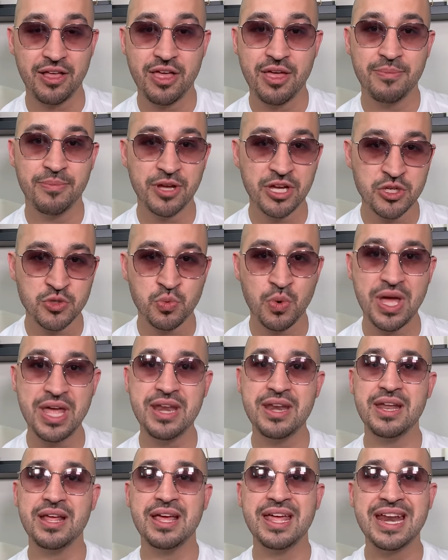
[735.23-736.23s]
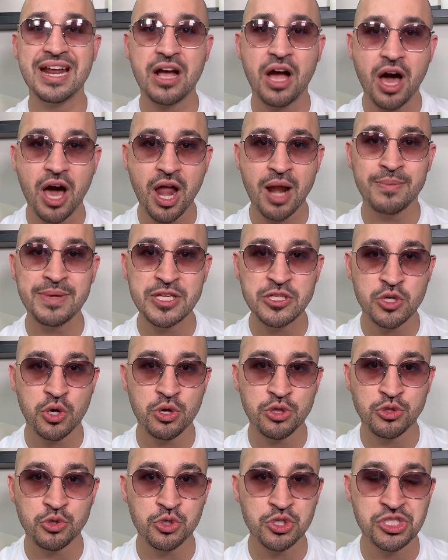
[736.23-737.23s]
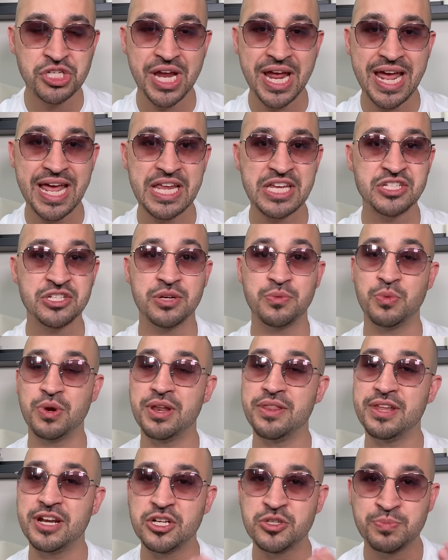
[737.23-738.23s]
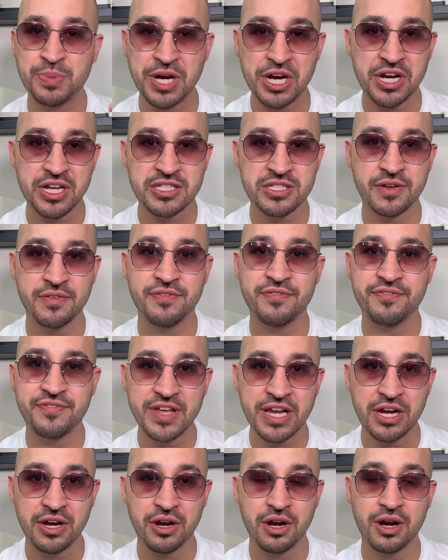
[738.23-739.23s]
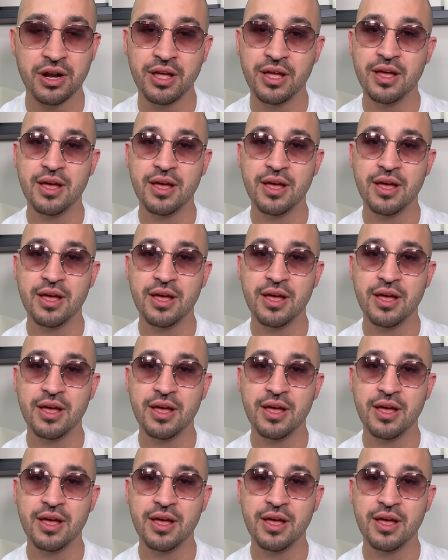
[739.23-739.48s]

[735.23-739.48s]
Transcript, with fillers: Because when an economy is going through change and when there's periods of fear,